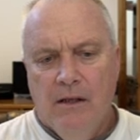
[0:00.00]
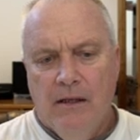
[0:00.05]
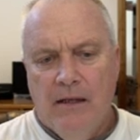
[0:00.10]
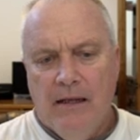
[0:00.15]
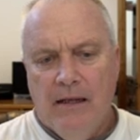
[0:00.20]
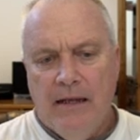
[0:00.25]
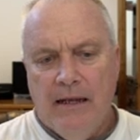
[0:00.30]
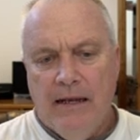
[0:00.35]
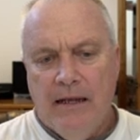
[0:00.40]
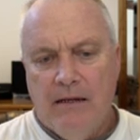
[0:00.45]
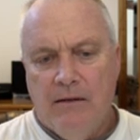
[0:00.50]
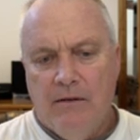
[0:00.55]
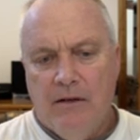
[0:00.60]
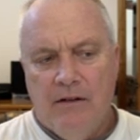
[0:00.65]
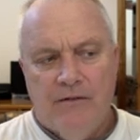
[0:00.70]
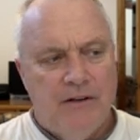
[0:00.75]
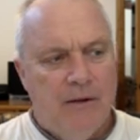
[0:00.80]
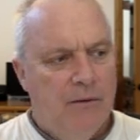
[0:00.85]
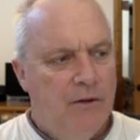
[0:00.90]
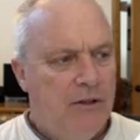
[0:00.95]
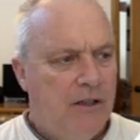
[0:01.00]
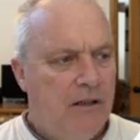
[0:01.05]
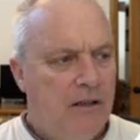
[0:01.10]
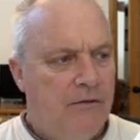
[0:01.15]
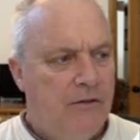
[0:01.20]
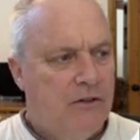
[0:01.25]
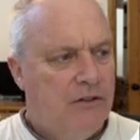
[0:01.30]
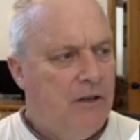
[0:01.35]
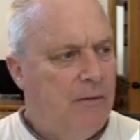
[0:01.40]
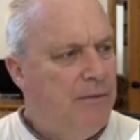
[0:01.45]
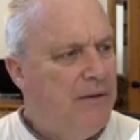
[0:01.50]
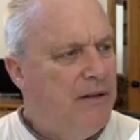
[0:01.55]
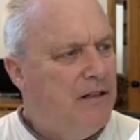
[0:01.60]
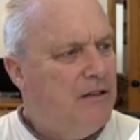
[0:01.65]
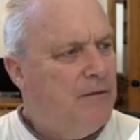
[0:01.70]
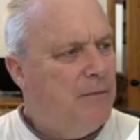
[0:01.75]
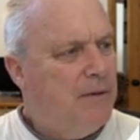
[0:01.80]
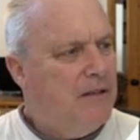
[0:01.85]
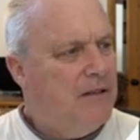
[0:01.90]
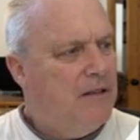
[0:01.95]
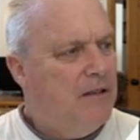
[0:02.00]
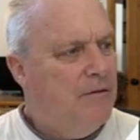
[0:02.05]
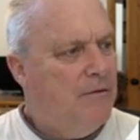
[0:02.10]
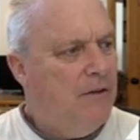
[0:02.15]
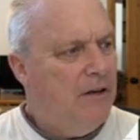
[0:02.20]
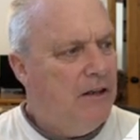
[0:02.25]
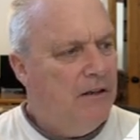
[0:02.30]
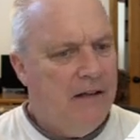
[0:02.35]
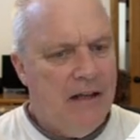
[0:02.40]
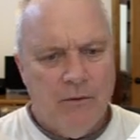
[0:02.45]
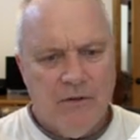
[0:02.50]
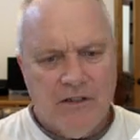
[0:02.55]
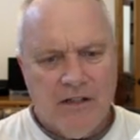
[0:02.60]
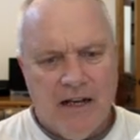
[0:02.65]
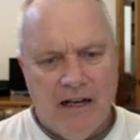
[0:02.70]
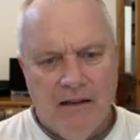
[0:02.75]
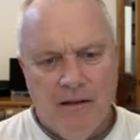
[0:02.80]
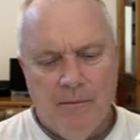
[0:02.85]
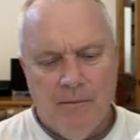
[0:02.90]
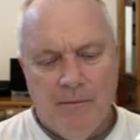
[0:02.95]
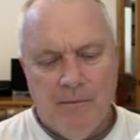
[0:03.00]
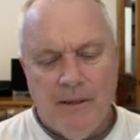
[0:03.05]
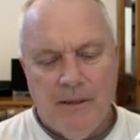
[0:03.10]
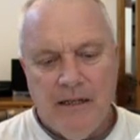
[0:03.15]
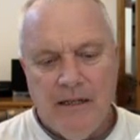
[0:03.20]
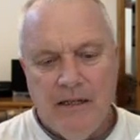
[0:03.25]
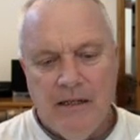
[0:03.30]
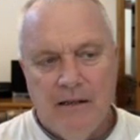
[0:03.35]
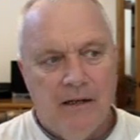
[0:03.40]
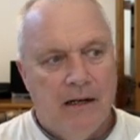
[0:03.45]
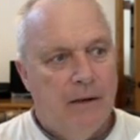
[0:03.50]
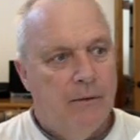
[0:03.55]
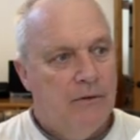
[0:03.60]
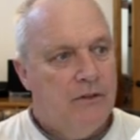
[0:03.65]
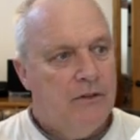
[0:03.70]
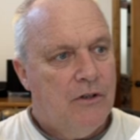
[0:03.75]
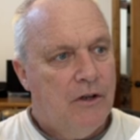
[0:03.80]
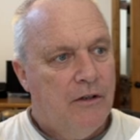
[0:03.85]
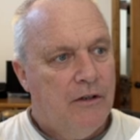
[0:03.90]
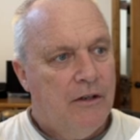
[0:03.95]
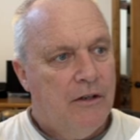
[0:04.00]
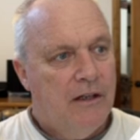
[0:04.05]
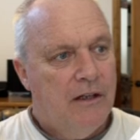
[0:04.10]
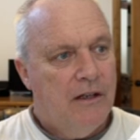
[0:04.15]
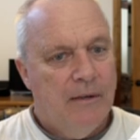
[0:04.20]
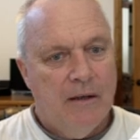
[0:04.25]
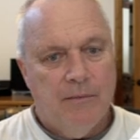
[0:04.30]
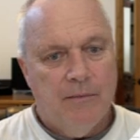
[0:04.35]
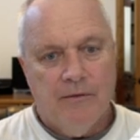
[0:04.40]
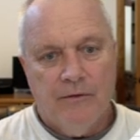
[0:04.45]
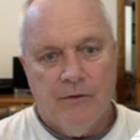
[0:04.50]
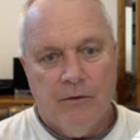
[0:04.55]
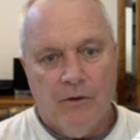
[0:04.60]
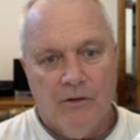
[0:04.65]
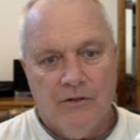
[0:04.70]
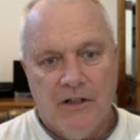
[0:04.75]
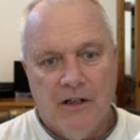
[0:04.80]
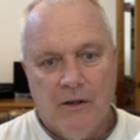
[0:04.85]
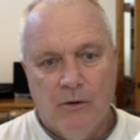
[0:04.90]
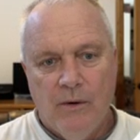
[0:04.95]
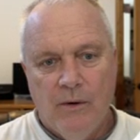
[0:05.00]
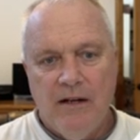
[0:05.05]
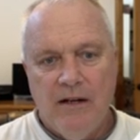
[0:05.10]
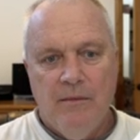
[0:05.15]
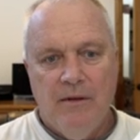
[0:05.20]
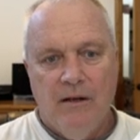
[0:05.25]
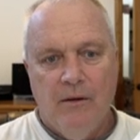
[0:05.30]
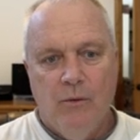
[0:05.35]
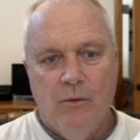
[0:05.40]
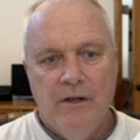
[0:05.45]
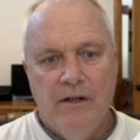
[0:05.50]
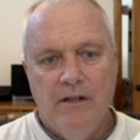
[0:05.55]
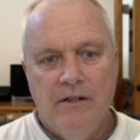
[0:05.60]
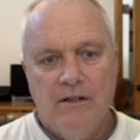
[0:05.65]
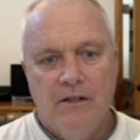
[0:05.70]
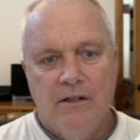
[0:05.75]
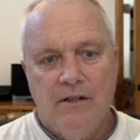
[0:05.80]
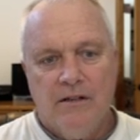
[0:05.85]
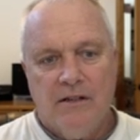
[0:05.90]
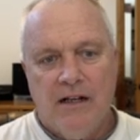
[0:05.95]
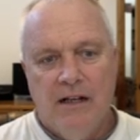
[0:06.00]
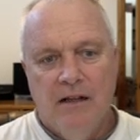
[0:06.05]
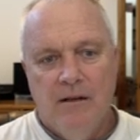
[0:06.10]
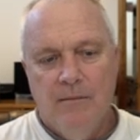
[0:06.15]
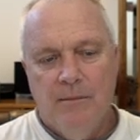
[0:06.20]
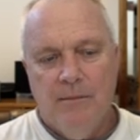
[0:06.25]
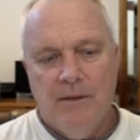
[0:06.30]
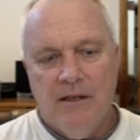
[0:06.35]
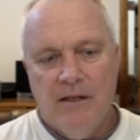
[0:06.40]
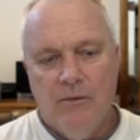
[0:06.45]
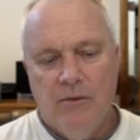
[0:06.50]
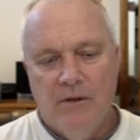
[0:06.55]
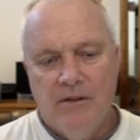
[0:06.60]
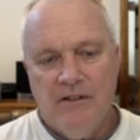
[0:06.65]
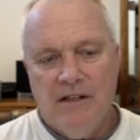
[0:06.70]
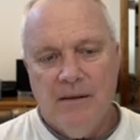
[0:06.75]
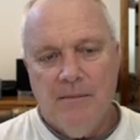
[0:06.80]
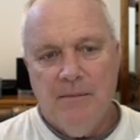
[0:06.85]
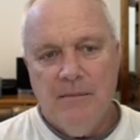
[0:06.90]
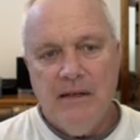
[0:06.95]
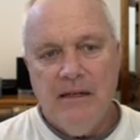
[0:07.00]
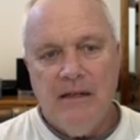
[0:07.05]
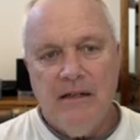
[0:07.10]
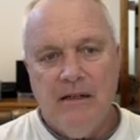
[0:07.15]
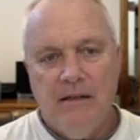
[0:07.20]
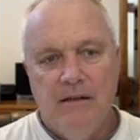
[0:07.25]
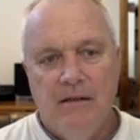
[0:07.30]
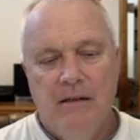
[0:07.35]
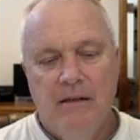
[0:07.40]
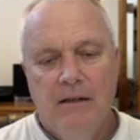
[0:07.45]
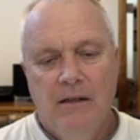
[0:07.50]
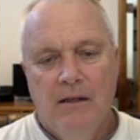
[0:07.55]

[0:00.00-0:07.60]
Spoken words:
And if I'm looking for something specific, and that was column P that I was talking about before, it's like, wait a minute, what is this? Column P, what does that mean?